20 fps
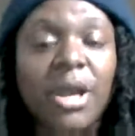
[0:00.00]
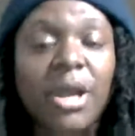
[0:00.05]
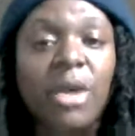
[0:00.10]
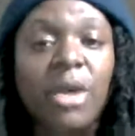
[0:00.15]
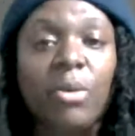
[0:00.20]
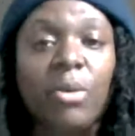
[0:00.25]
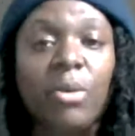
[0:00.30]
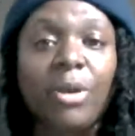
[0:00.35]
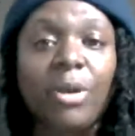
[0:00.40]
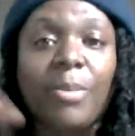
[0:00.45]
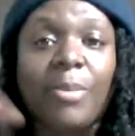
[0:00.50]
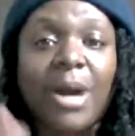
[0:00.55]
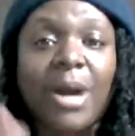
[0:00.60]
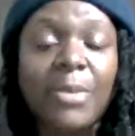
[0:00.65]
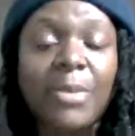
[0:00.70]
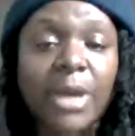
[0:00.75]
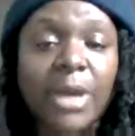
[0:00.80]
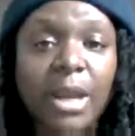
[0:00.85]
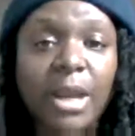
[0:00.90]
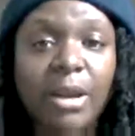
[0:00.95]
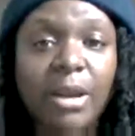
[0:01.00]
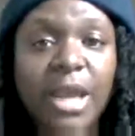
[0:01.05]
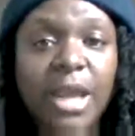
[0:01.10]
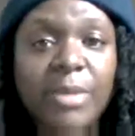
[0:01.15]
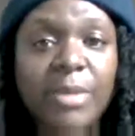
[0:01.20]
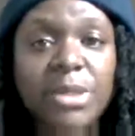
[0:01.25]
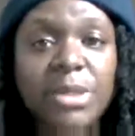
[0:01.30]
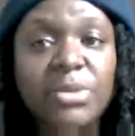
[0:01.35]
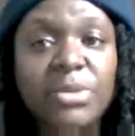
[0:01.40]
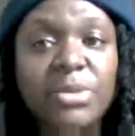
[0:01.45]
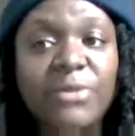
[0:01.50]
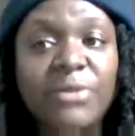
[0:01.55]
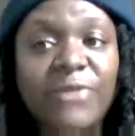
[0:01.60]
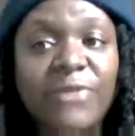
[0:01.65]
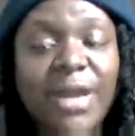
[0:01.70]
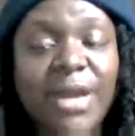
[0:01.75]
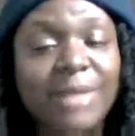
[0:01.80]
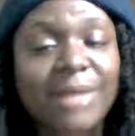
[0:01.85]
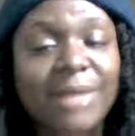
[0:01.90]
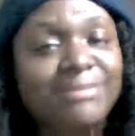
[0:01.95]
When Obamacare came into
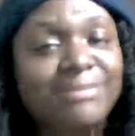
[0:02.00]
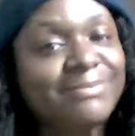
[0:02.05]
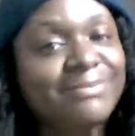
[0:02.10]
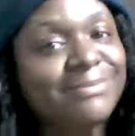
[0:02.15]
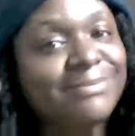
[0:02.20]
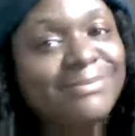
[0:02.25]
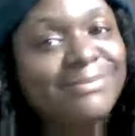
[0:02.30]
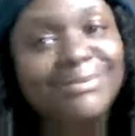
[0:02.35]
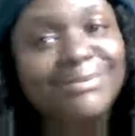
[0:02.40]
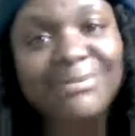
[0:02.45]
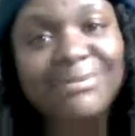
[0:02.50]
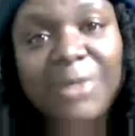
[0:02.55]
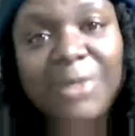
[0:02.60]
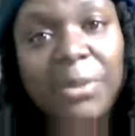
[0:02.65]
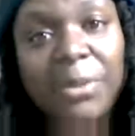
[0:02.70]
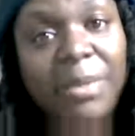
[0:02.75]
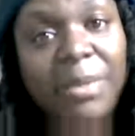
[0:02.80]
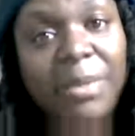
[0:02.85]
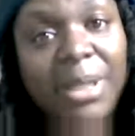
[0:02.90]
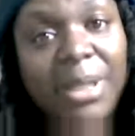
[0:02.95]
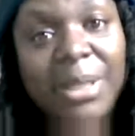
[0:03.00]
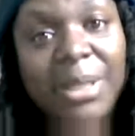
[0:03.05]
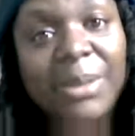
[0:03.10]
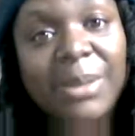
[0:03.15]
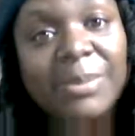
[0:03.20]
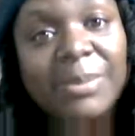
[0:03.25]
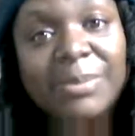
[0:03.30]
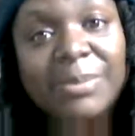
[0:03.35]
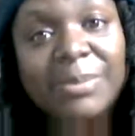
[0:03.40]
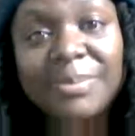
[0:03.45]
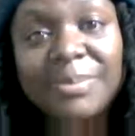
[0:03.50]
effect, no ma'am,